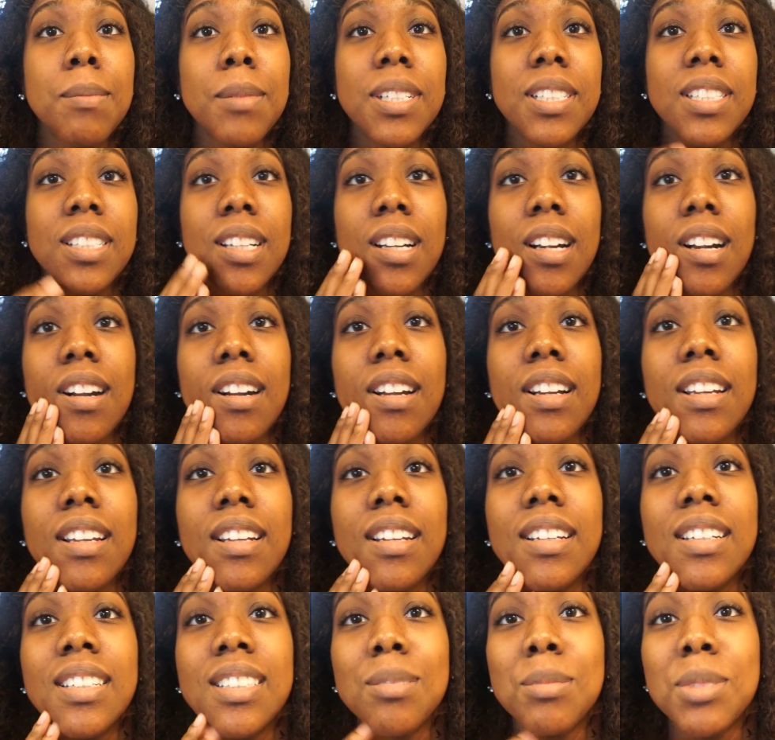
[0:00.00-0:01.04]
scarring
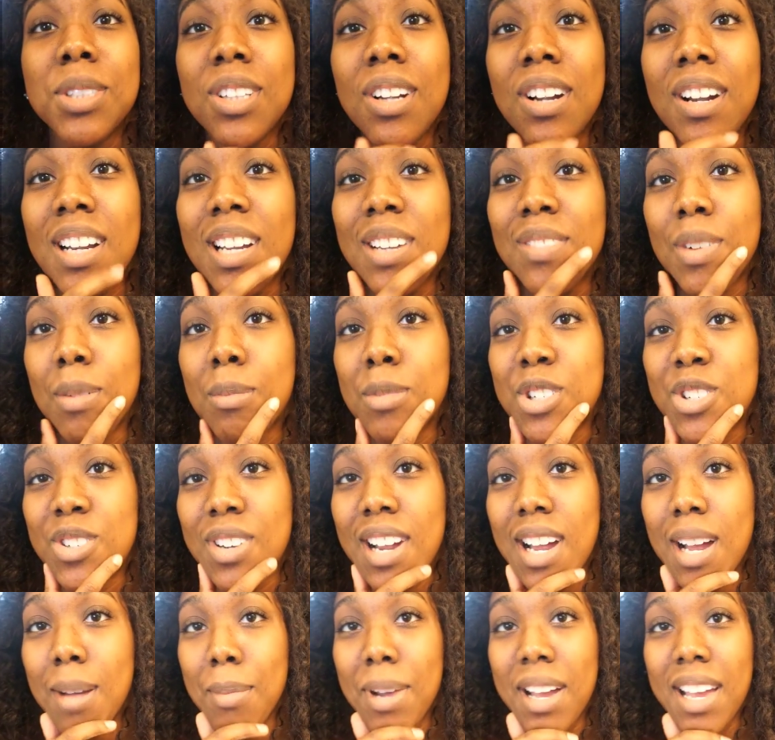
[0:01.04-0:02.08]
is. I'm sorry if I'm
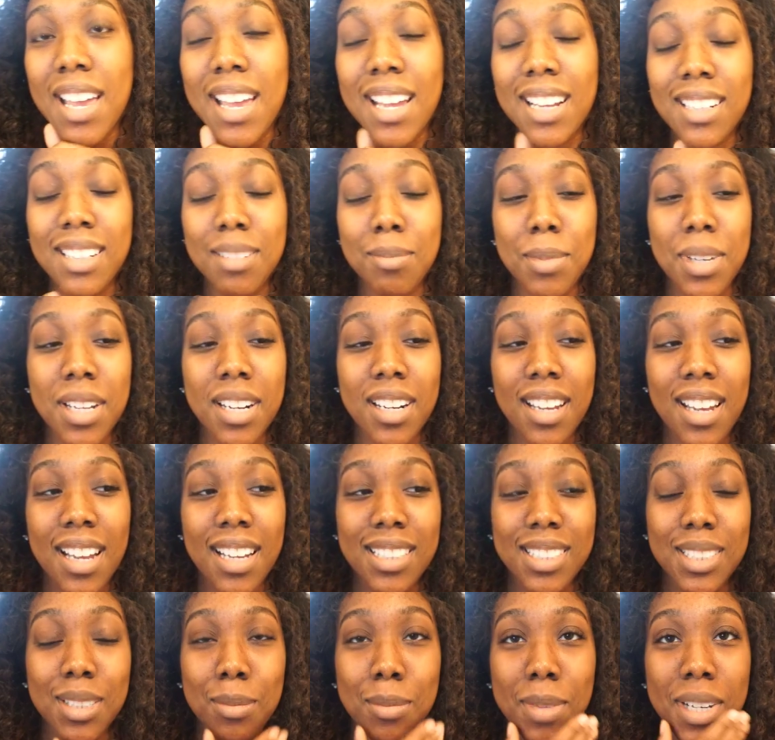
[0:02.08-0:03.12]
dry. My acne
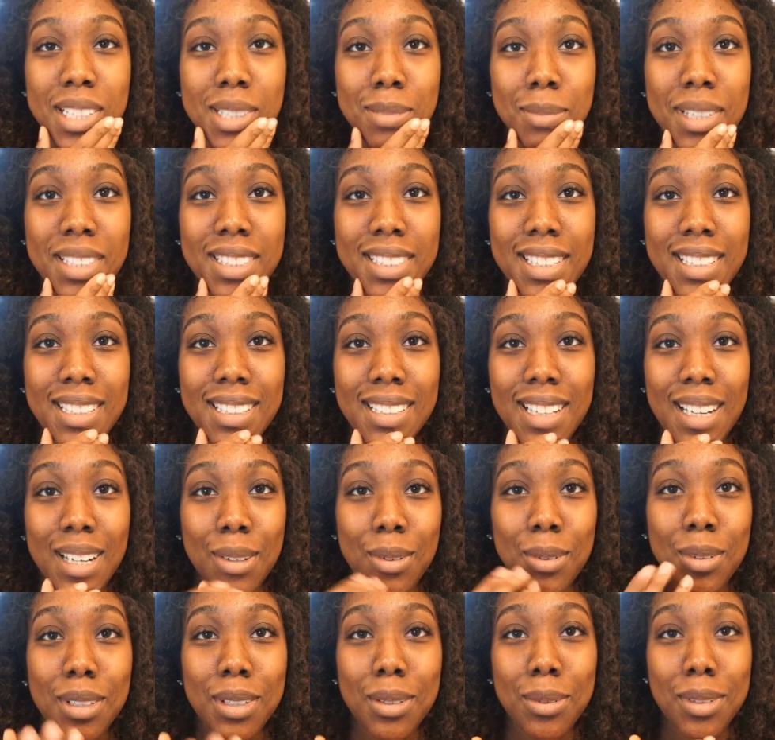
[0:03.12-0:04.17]
medication makes my skin
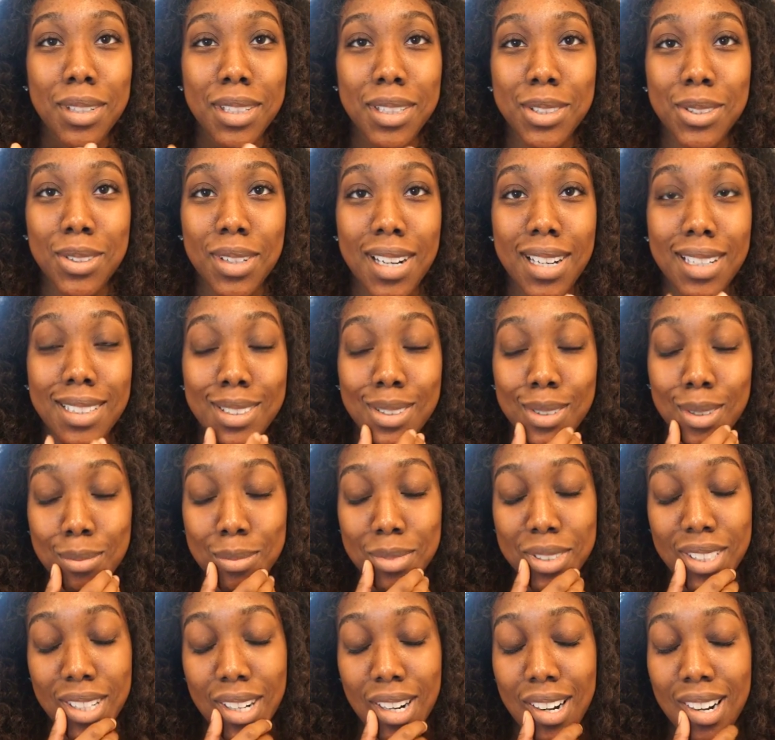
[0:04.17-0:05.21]
like really dry, so I'm
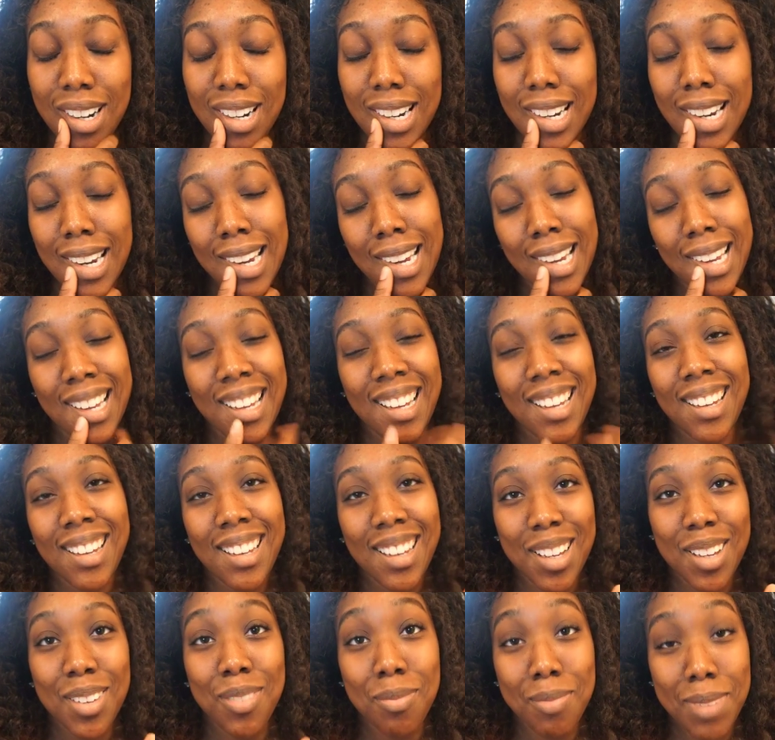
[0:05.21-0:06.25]
sorry
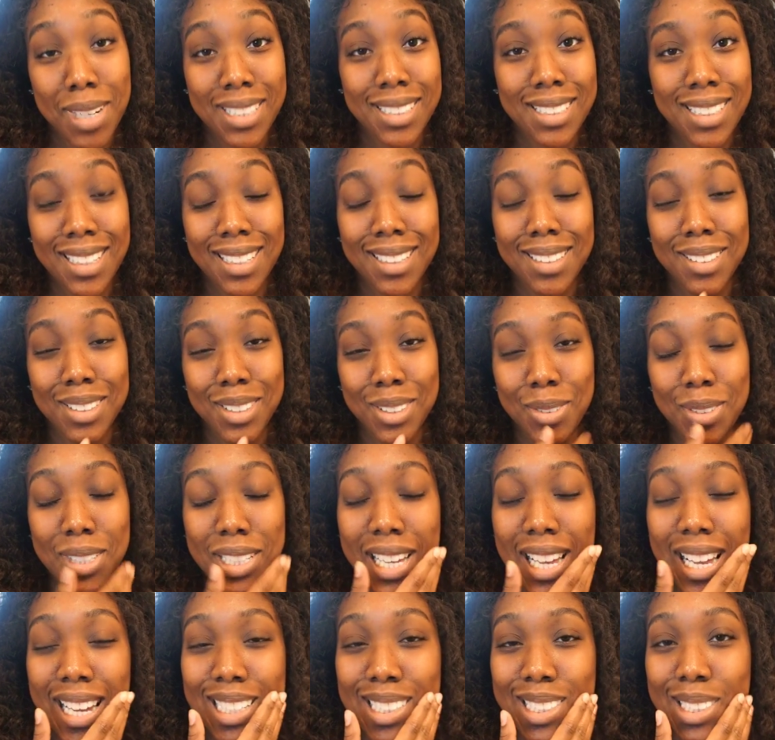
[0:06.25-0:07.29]
if my skin looks really
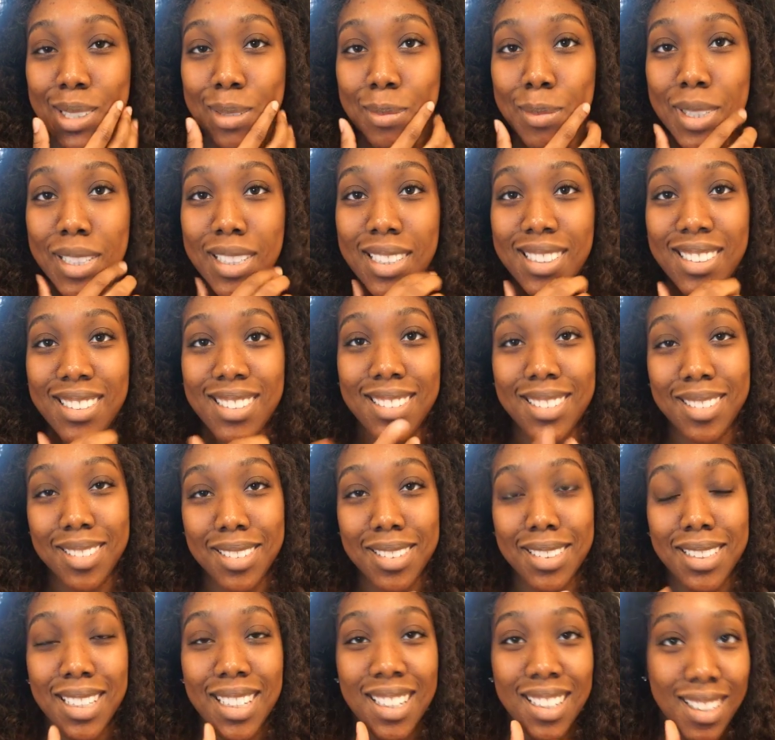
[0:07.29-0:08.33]
ashy. But
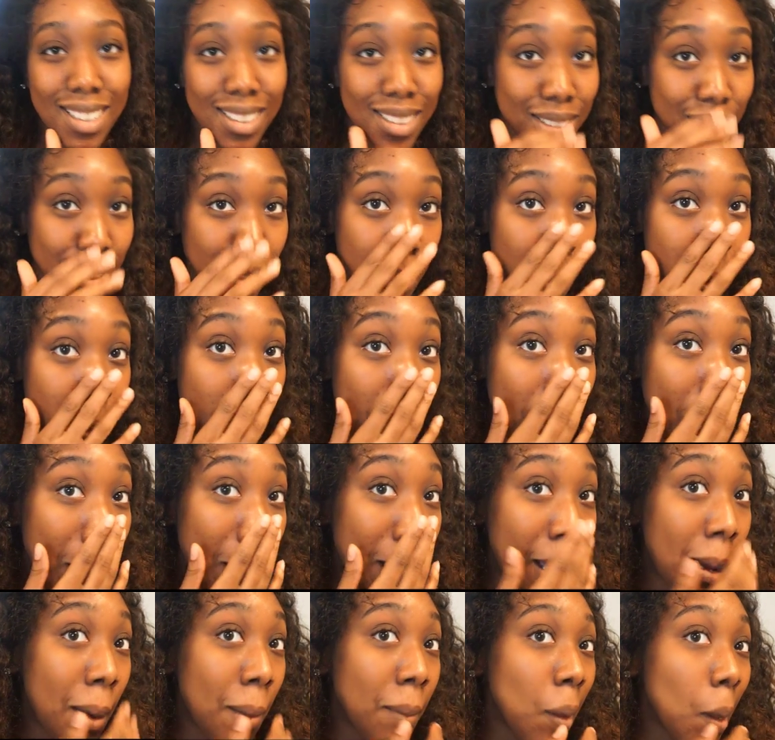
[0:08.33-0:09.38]
so
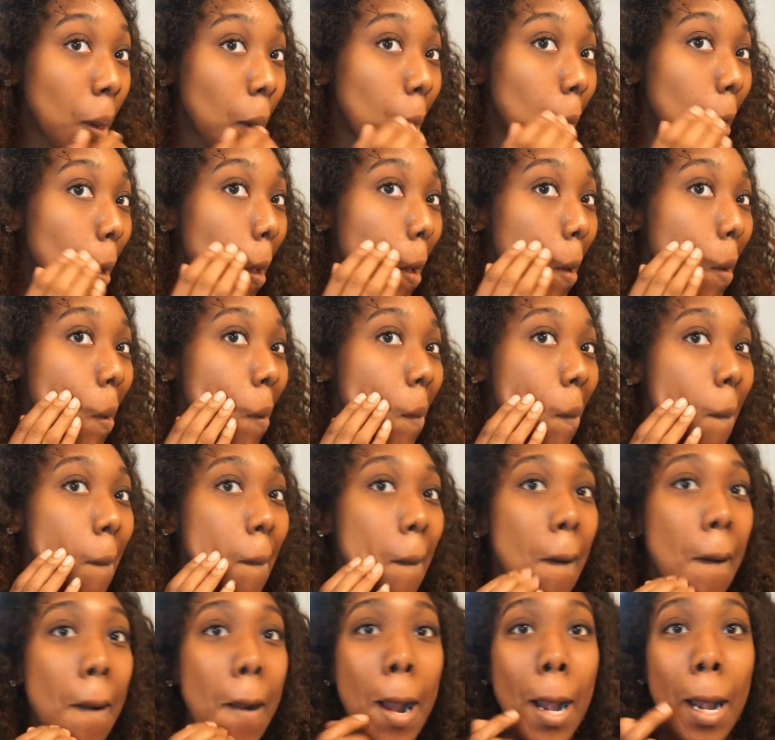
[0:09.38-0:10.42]
I have like a lot of
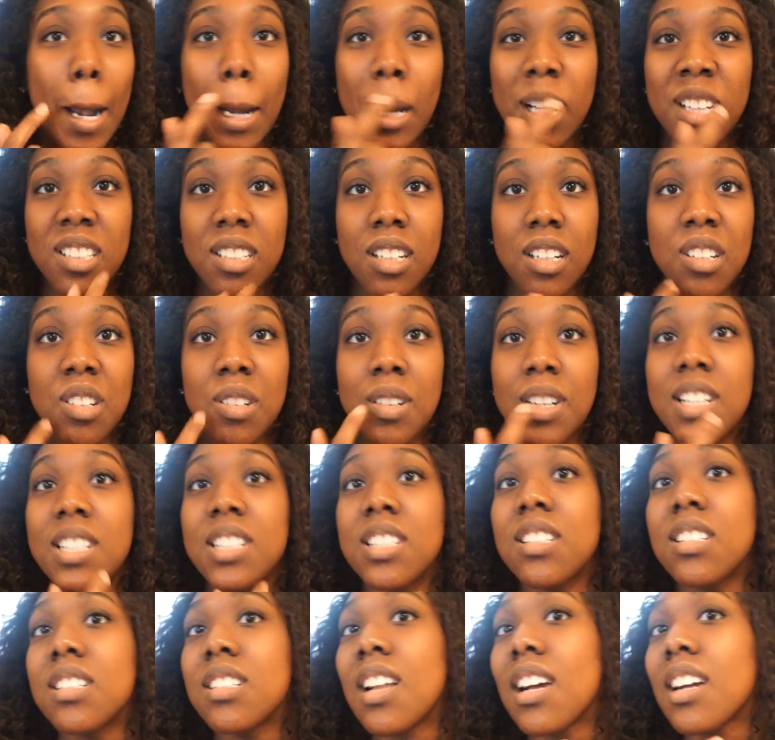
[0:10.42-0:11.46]

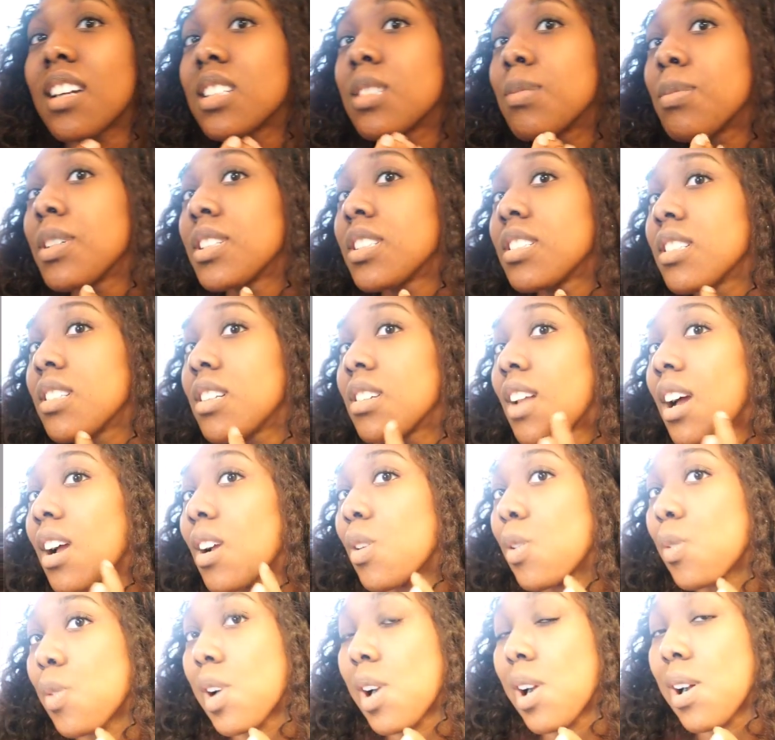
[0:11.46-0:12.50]
discoloration, like especially like
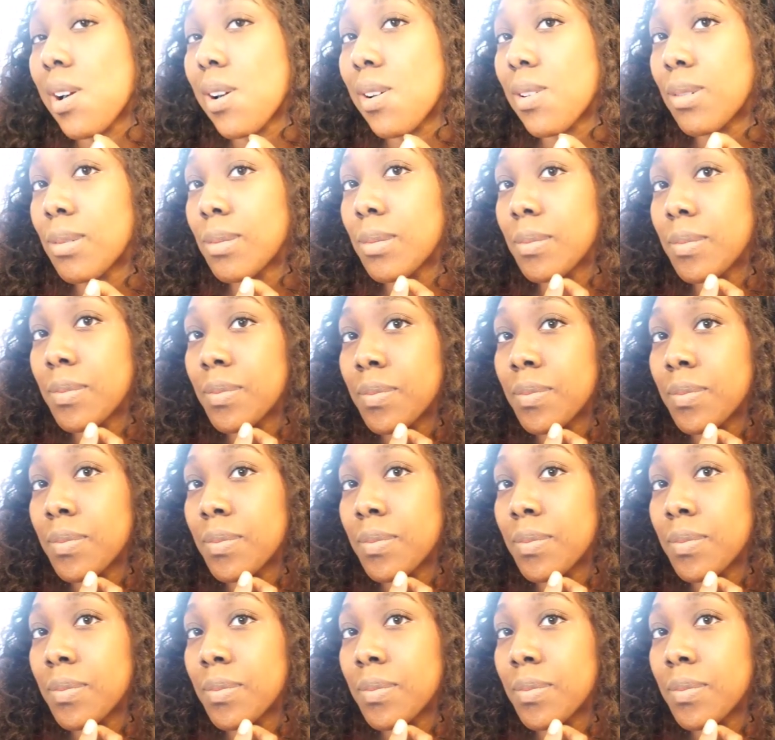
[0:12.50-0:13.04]
around